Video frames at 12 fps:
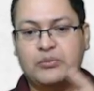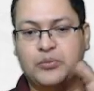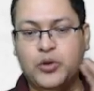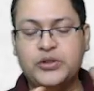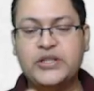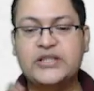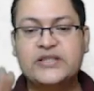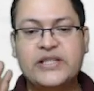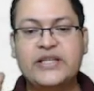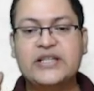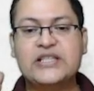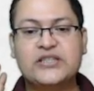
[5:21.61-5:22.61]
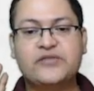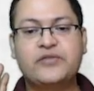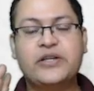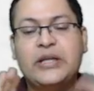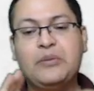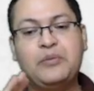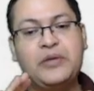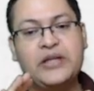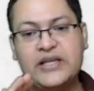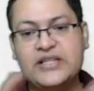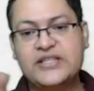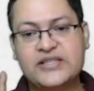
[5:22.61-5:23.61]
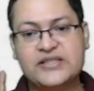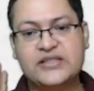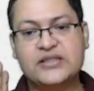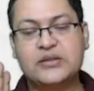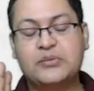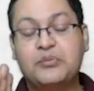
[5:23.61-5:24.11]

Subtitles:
Both these leaders were deeply religious,